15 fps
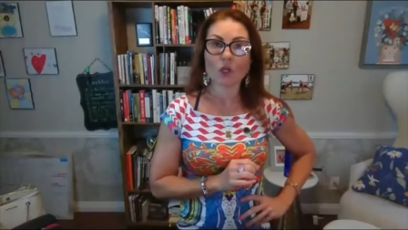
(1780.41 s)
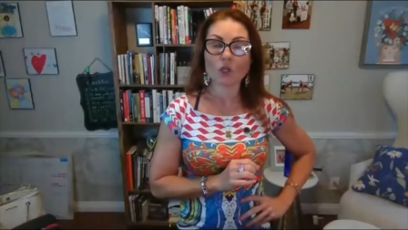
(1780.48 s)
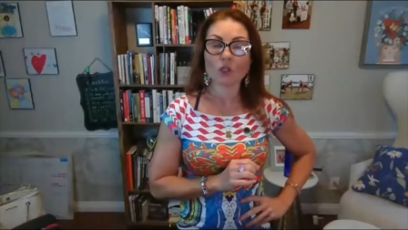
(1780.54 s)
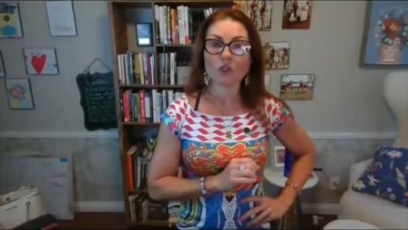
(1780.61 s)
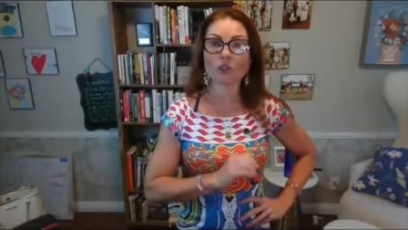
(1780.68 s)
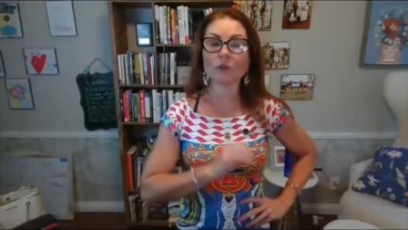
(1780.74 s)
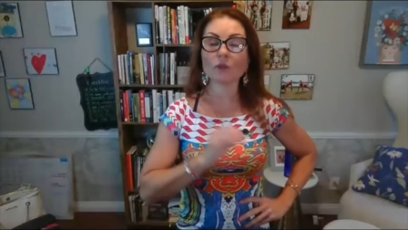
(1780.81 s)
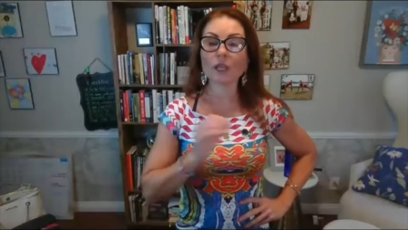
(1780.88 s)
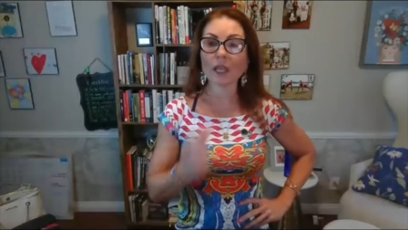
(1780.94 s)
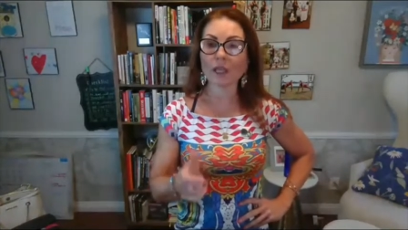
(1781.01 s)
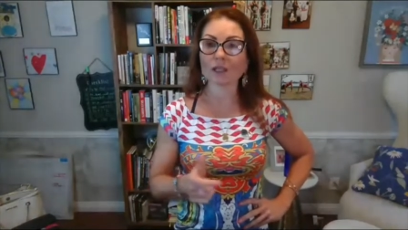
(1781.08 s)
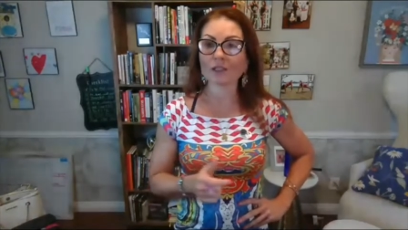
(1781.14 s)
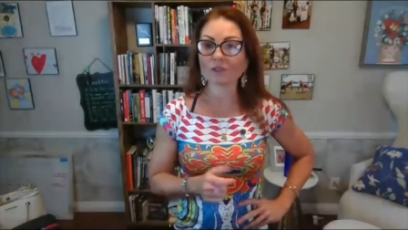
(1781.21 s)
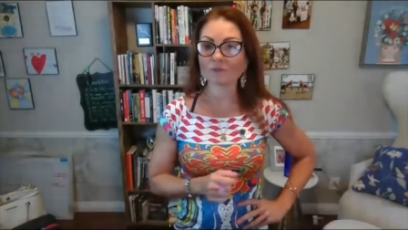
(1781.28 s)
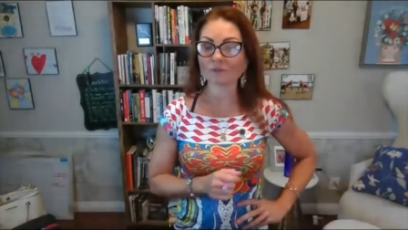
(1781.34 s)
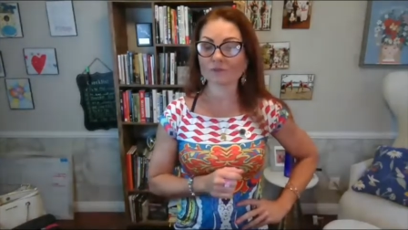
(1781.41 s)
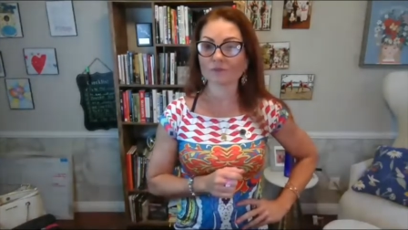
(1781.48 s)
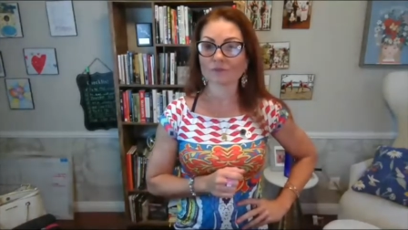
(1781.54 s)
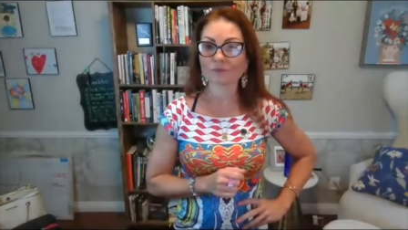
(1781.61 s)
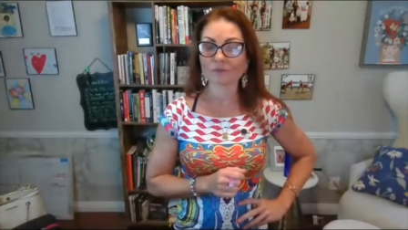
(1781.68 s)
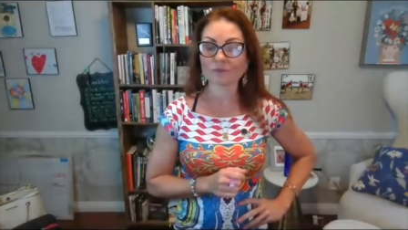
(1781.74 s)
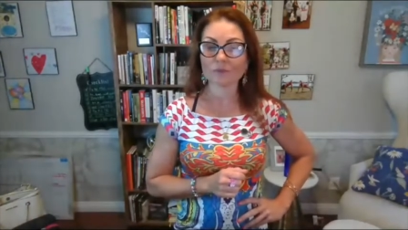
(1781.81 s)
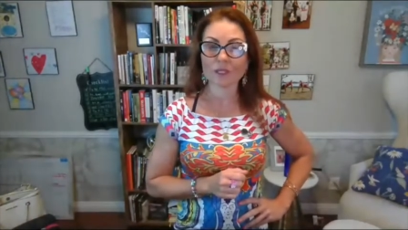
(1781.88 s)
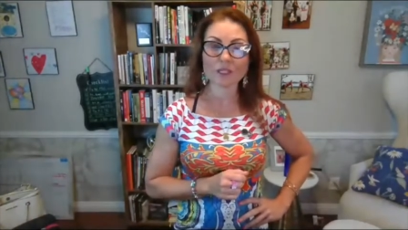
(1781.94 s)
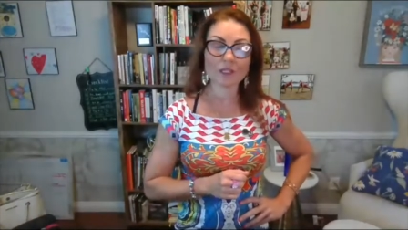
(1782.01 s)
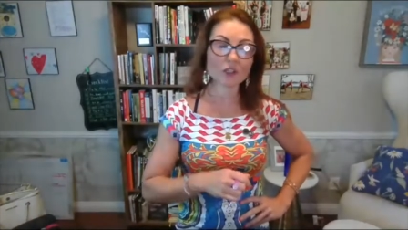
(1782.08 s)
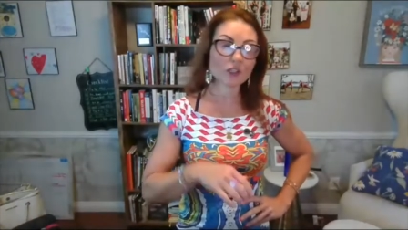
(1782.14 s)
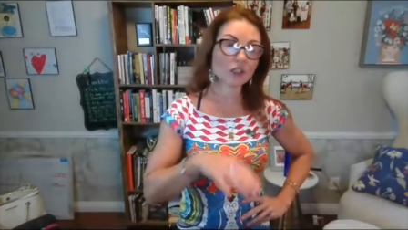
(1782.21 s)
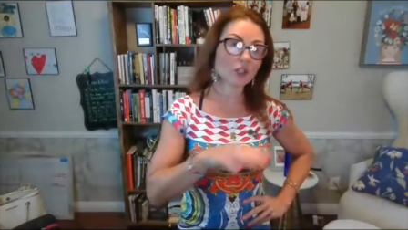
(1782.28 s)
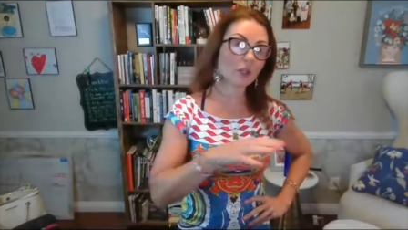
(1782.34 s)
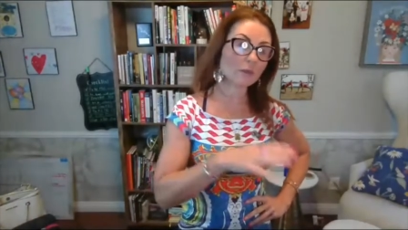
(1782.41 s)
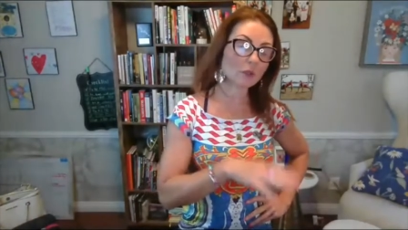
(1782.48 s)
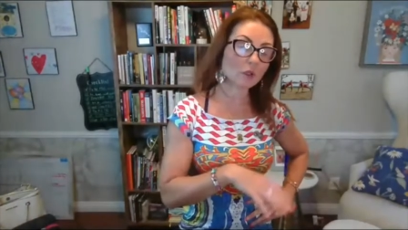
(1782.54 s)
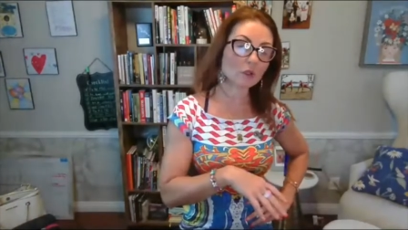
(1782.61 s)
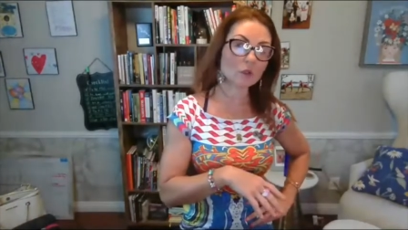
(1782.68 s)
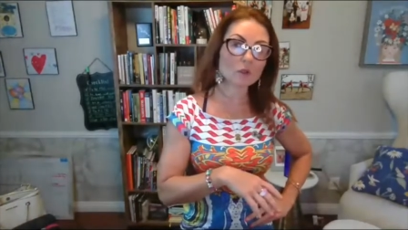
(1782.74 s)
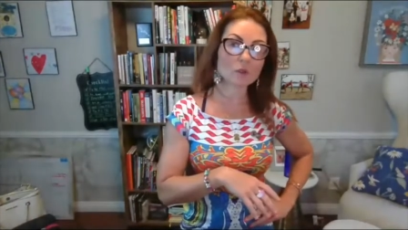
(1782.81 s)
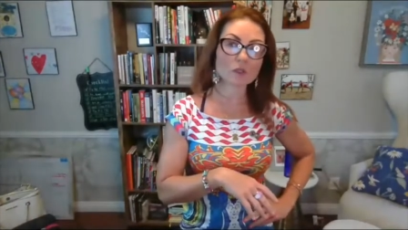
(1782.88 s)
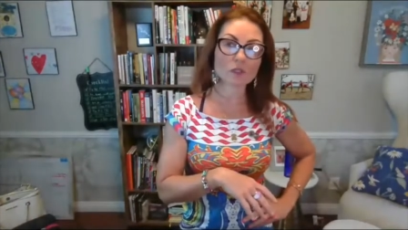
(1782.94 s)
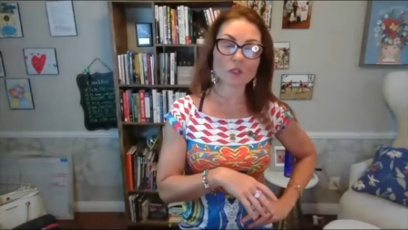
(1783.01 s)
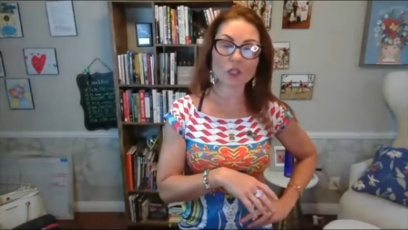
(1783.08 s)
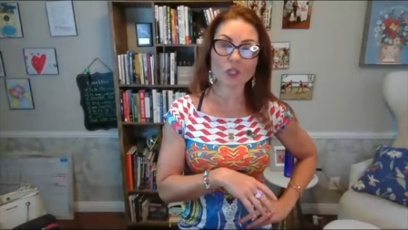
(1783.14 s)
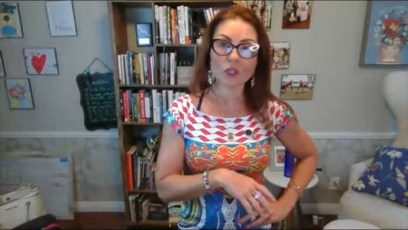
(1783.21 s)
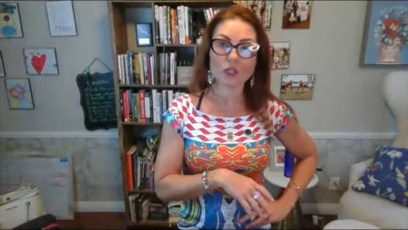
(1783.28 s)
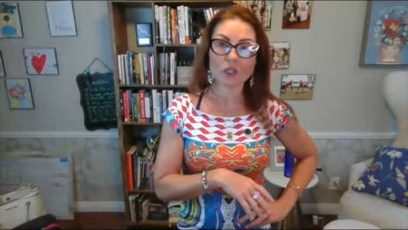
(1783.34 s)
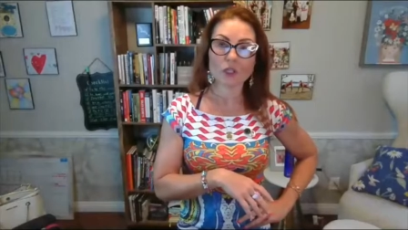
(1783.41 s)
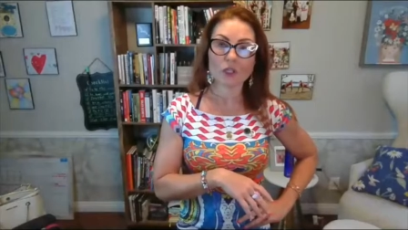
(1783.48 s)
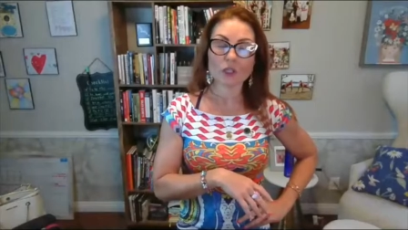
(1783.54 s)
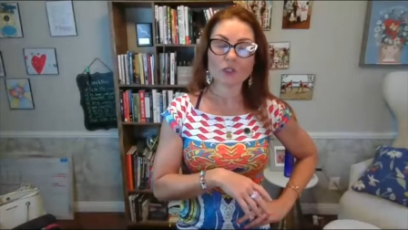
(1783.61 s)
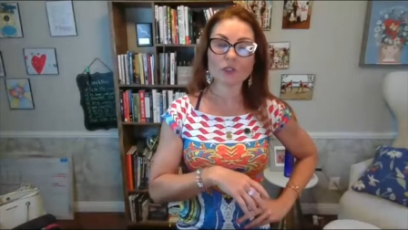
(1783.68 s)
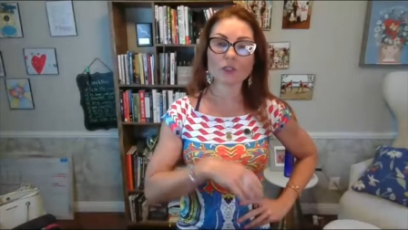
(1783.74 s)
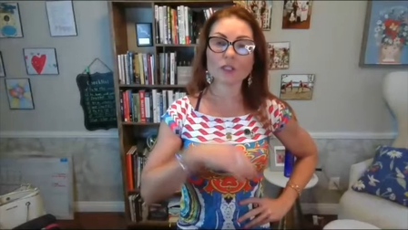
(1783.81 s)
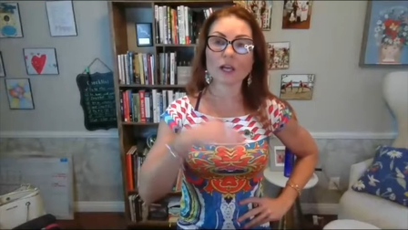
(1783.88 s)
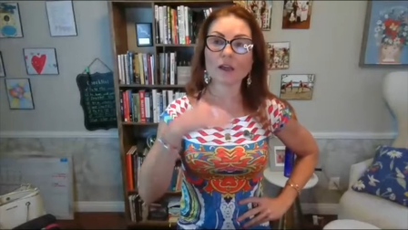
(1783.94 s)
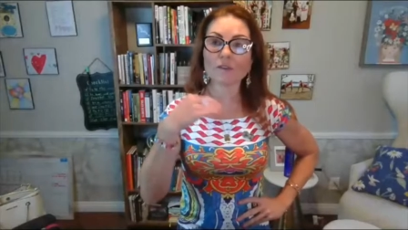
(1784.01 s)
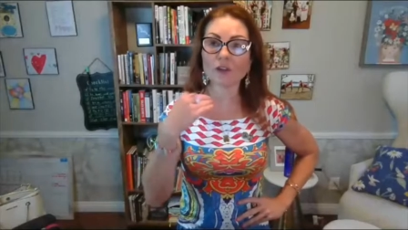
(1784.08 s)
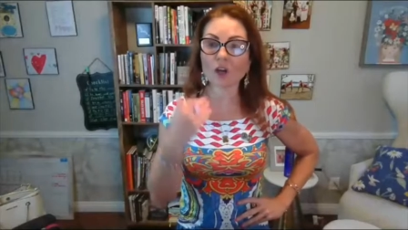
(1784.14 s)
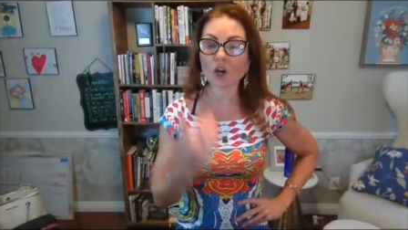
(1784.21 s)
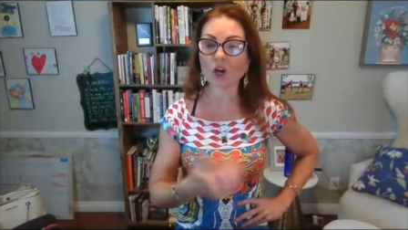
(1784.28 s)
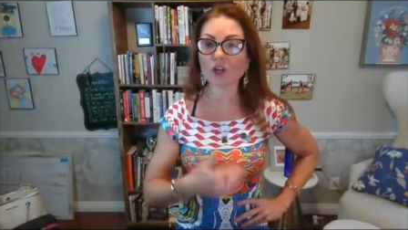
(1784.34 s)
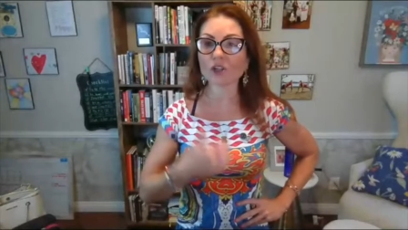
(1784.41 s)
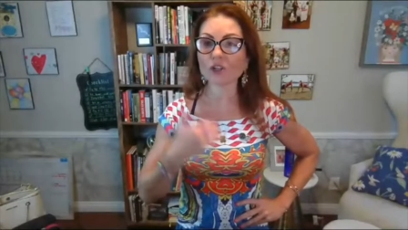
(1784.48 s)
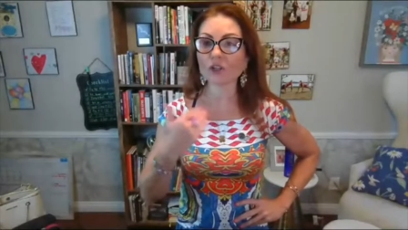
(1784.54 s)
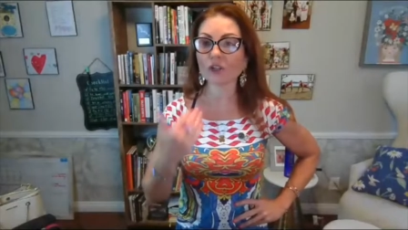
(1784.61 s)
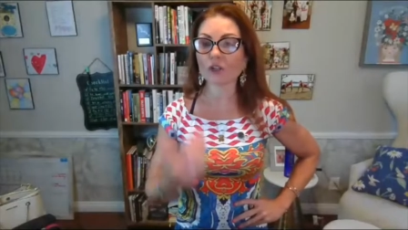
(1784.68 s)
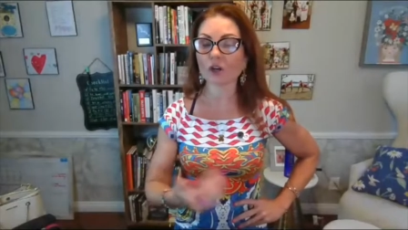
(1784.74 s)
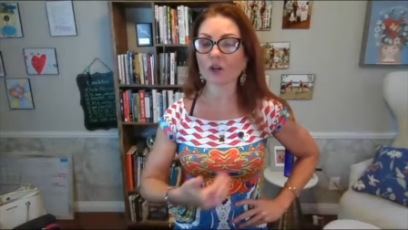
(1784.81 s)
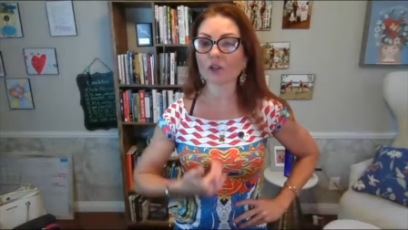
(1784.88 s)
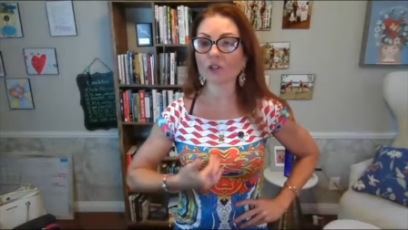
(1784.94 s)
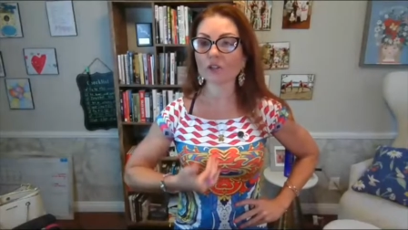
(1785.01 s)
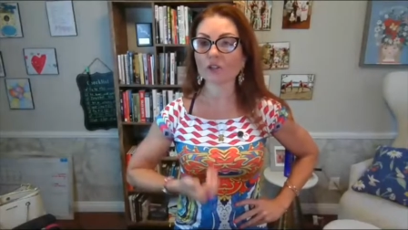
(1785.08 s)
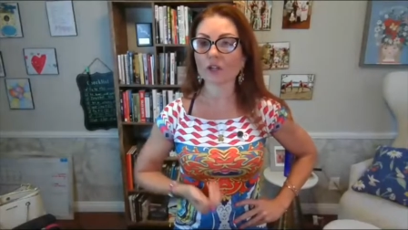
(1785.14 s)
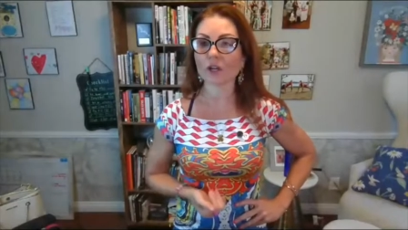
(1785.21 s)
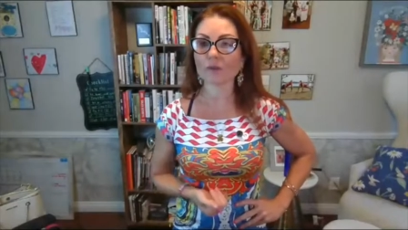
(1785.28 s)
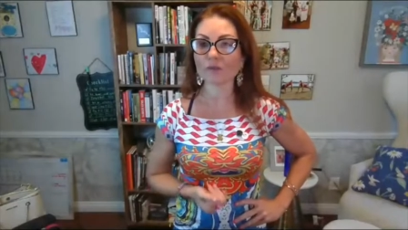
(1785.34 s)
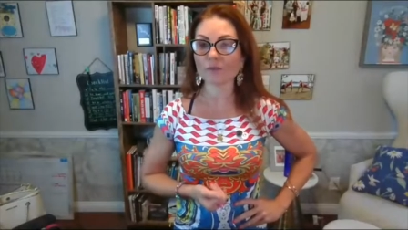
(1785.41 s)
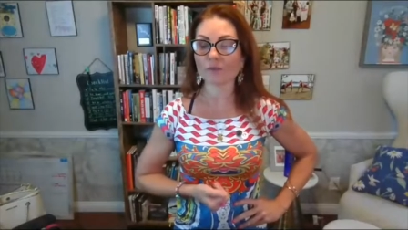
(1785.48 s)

you gain and each time you lose, you're going to have a harder and harder time